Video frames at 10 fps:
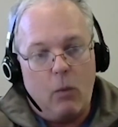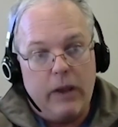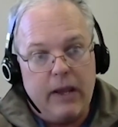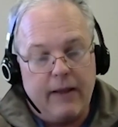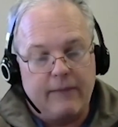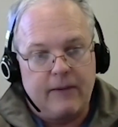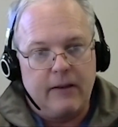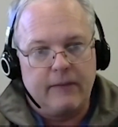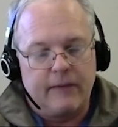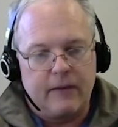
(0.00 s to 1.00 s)
we as
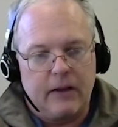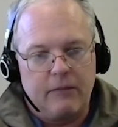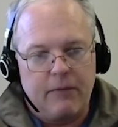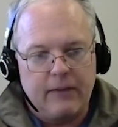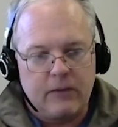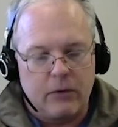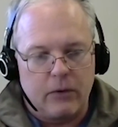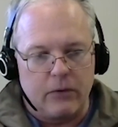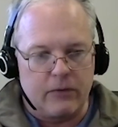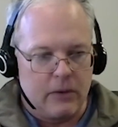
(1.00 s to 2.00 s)
citizens and
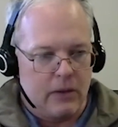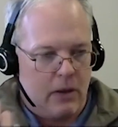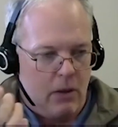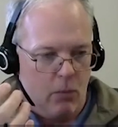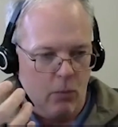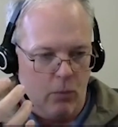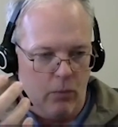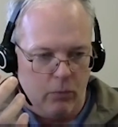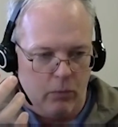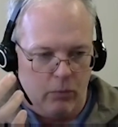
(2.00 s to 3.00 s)
investors,
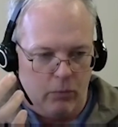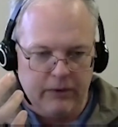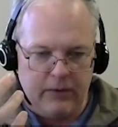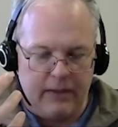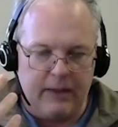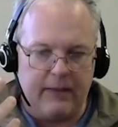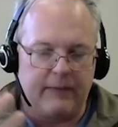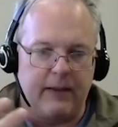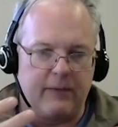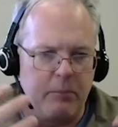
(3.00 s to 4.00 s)
the reason I think
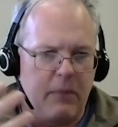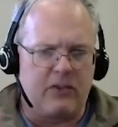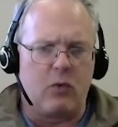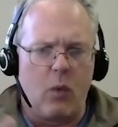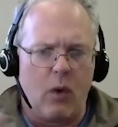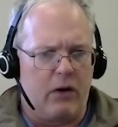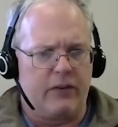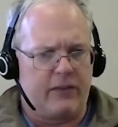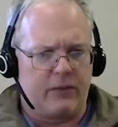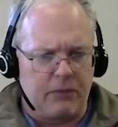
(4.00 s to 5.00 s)
this gets much
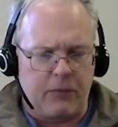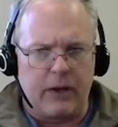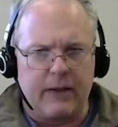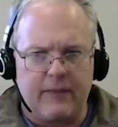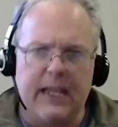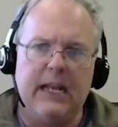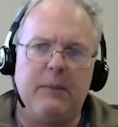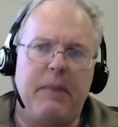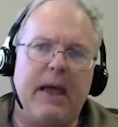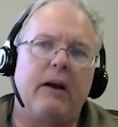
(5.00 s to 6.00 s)
worse before it gets
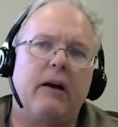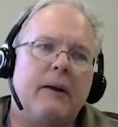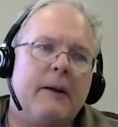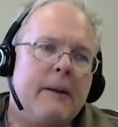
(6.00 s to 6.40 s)
any better,